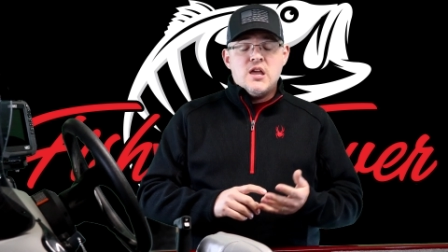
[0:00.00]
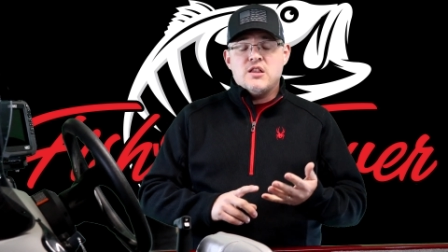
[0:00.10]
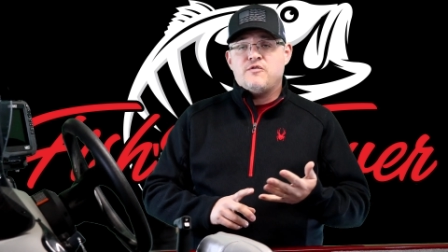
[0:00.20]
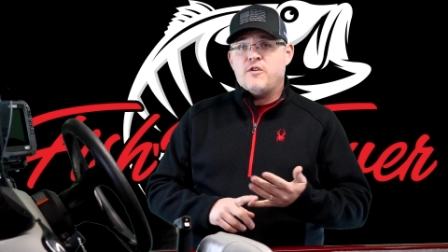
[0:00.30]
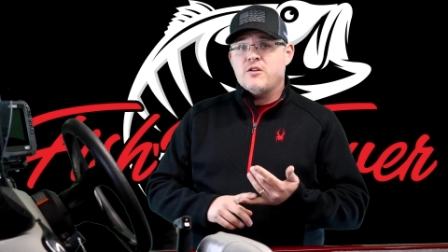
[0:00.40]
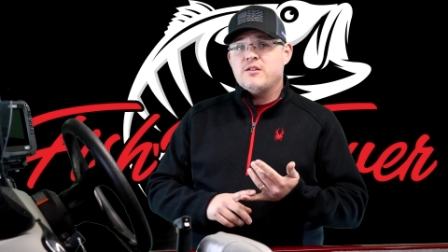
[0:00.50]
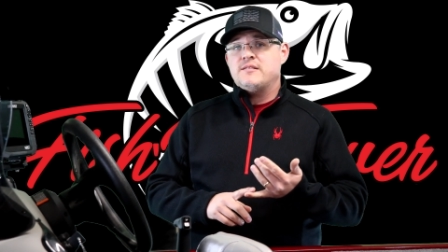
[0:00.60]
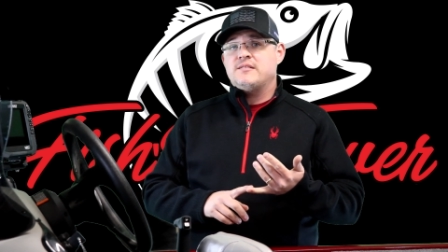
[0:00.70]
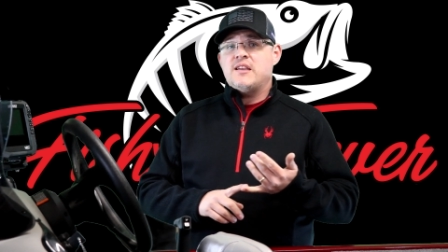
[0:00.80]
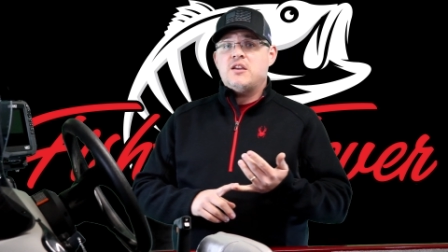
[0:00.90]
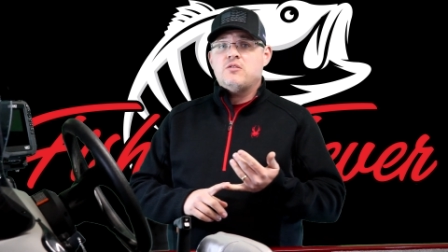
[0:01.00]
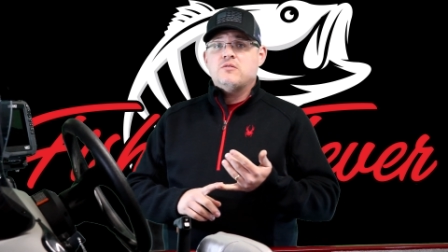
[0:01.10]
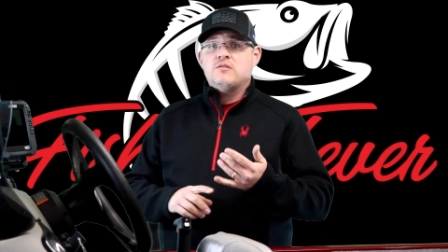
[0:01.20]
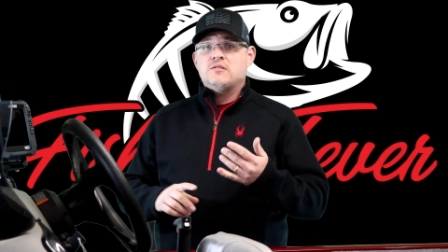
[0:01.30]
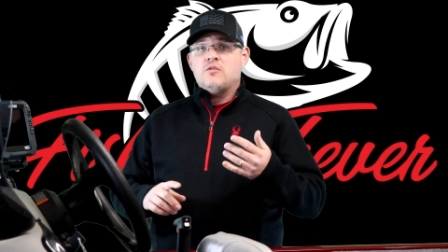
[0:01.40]
As far as
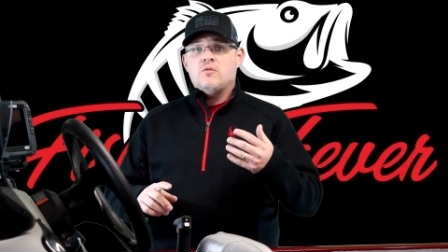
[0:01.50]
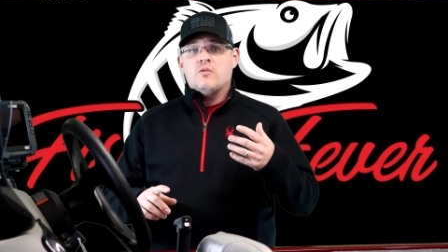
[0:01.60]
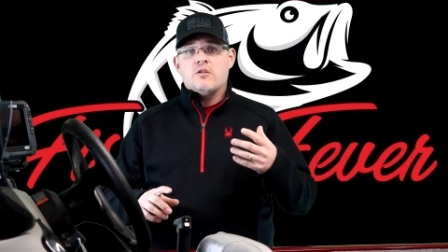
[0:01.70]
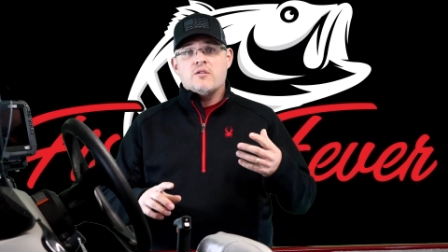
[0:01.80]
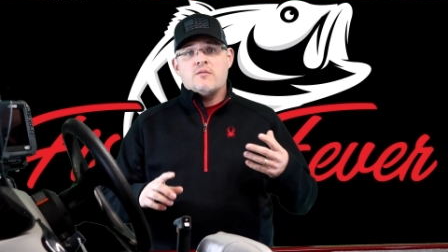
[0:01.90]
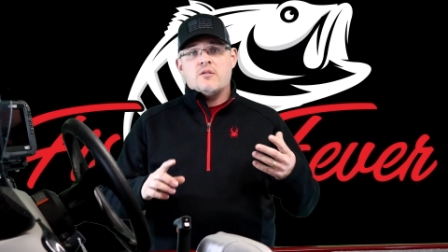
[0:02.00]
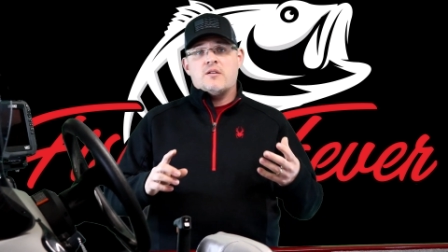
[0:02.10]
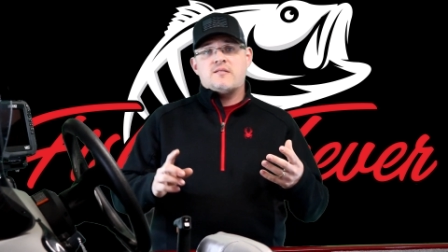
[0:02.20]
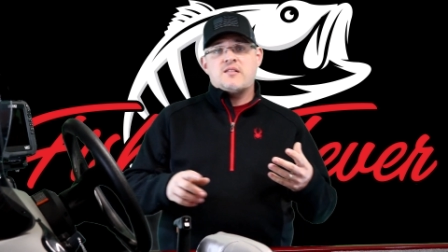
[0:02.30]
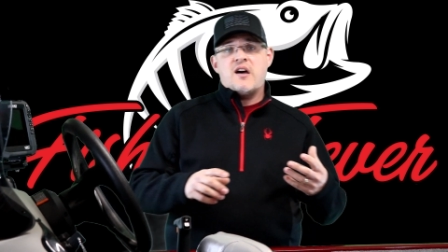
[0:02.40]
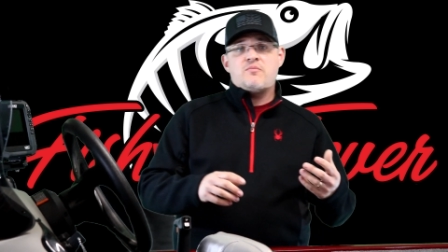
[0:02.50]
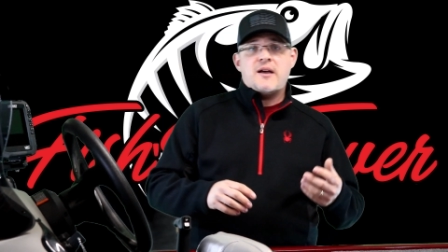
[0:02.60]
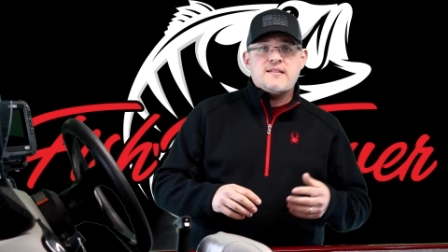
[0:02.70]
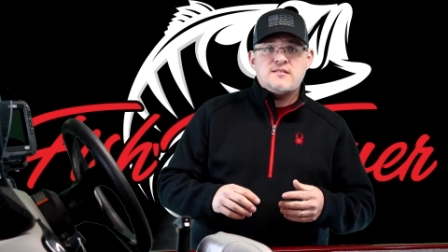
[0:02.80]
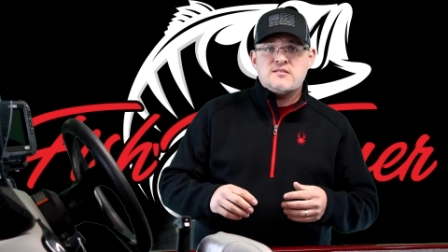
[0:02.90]
Senkos or soft
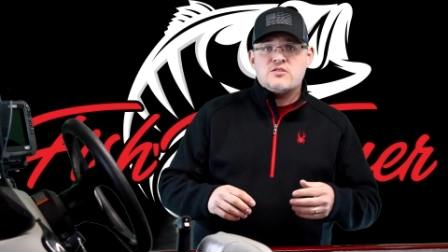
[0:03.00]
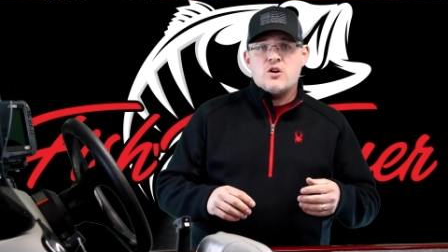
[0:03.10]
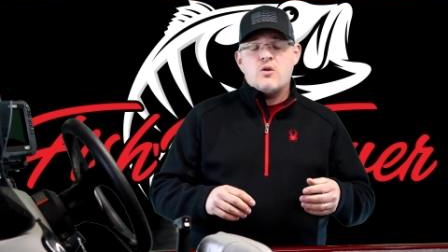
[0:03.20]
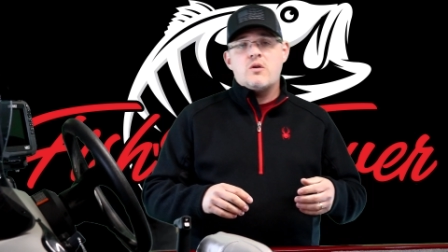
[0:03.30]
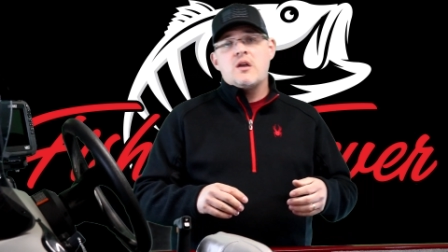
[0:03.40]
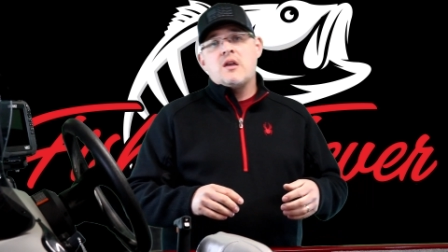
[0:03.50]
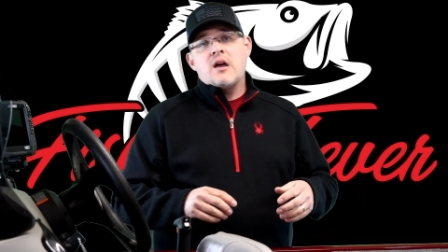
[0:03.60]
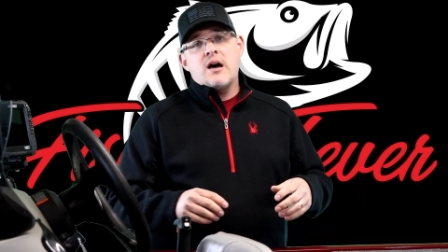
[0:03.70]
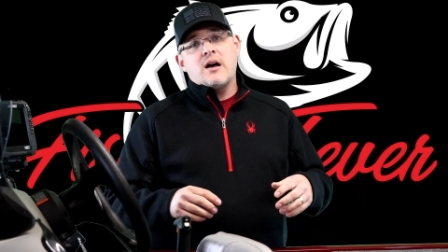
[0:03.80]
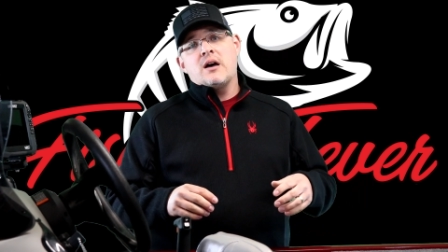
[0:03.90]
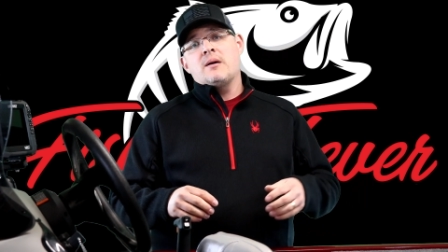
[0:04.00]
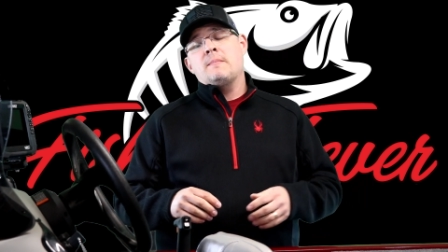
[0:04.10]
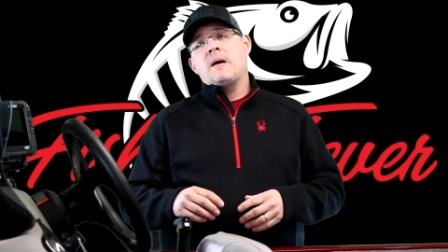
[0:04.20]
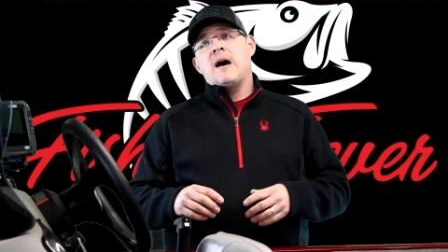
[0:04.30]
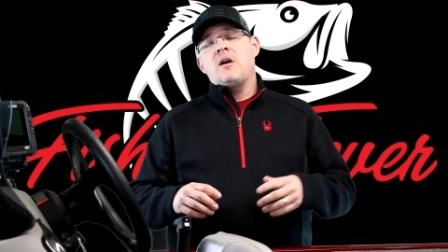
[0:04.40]
plastics go,
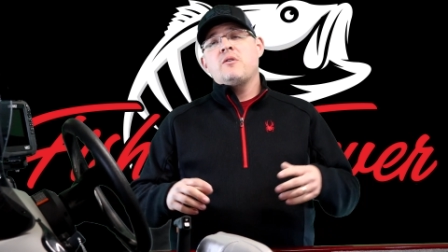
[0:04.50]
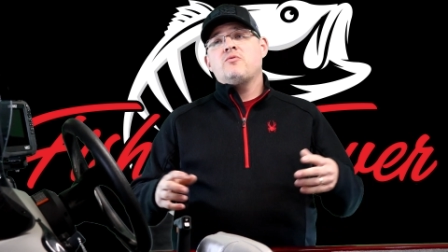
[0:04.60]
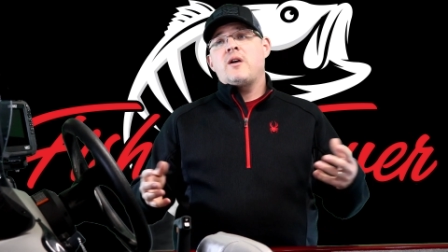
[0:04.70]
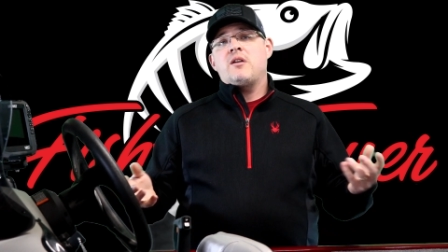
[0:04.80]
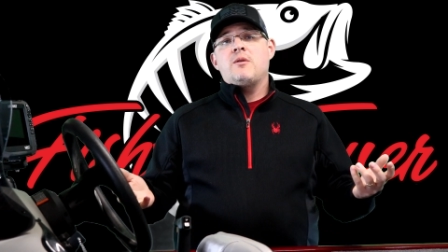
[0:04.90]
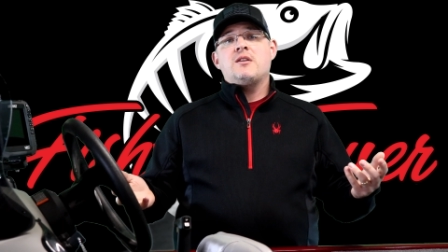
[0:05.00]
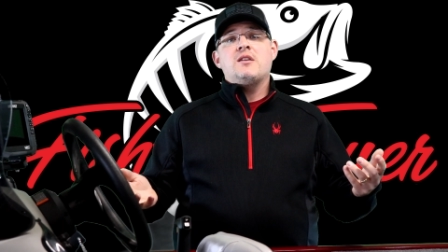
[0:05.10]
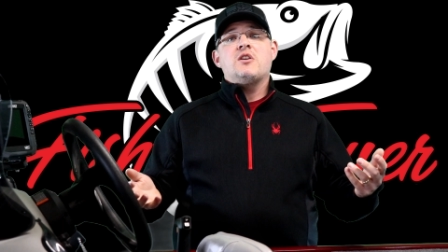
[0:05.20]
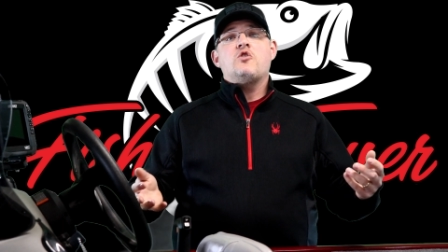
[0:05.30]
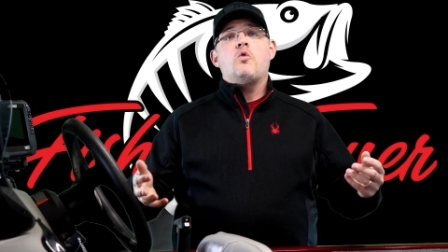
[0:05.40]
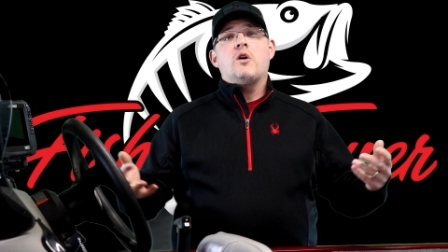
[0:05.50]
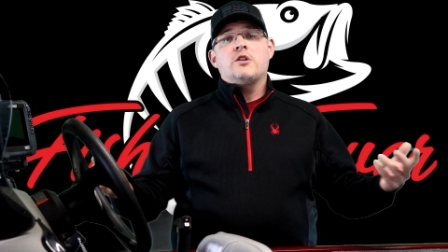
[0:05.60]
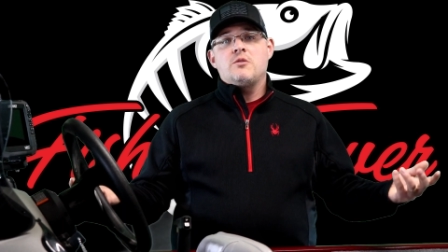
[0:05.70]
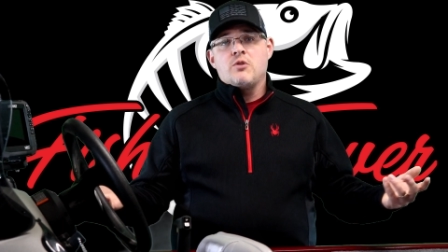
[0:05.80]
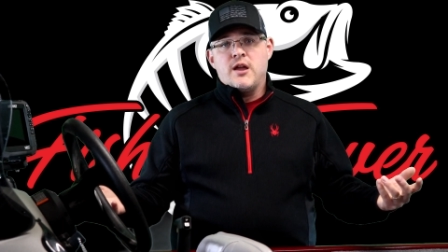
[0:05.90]
I always recommend getting a
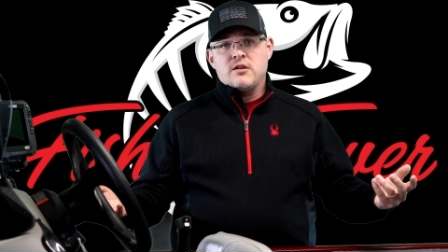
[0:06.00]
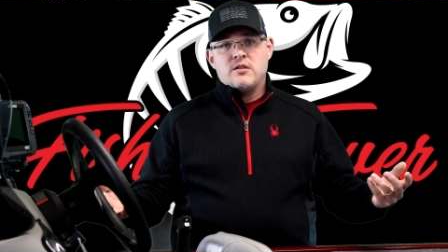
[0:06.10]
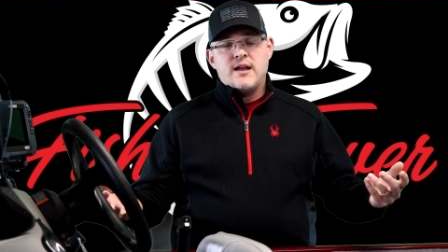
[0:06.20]
quality brand.